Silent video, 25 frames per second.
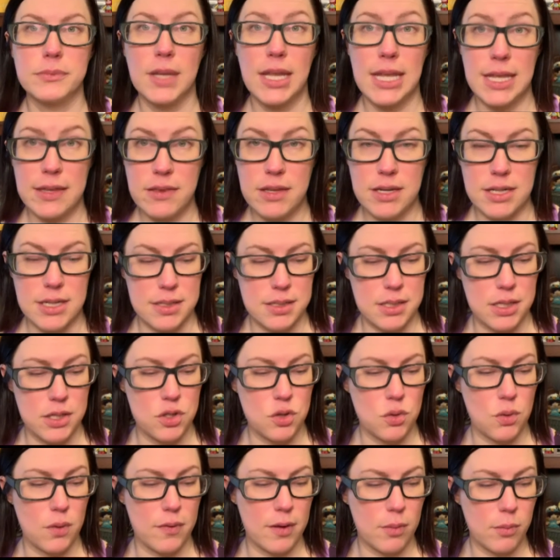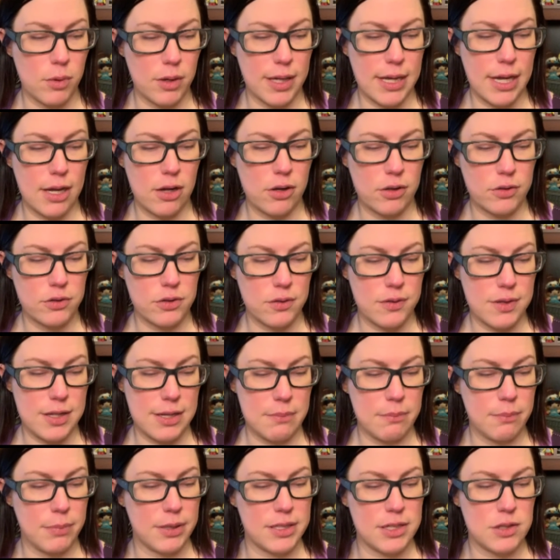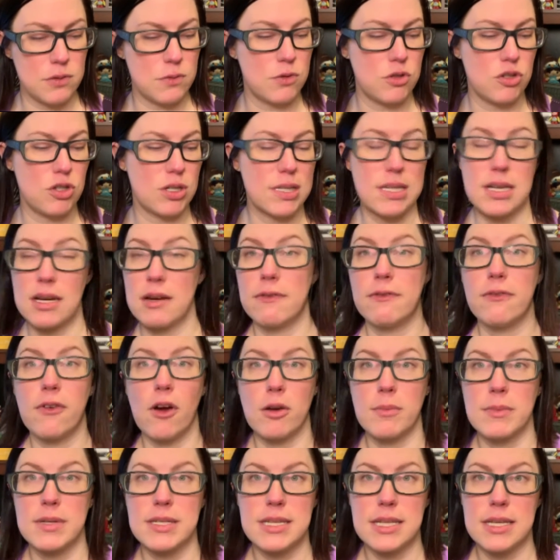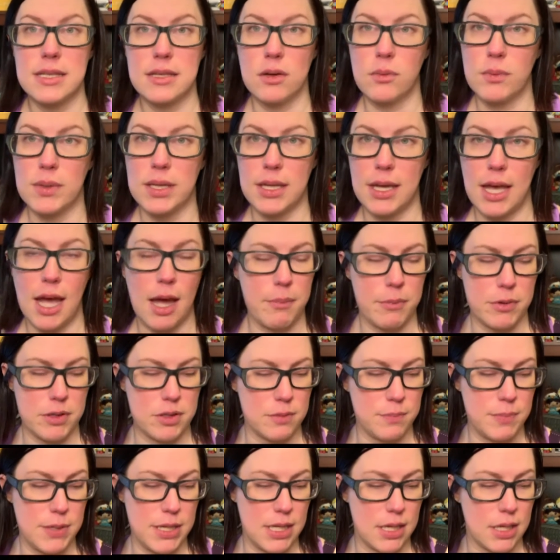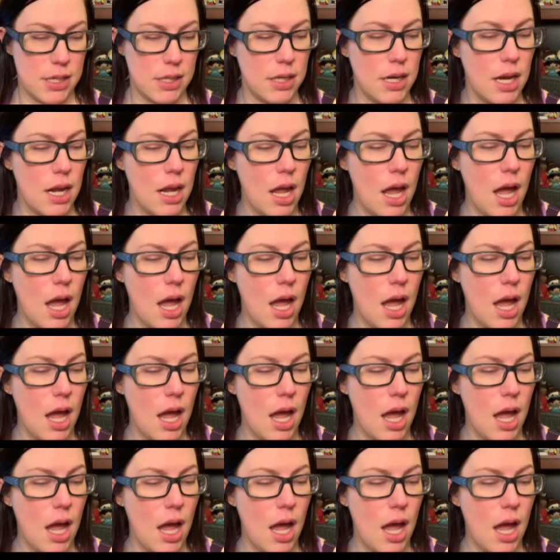in the Disney store that were character themed, but this was just at a pharmacy that we happened to be in.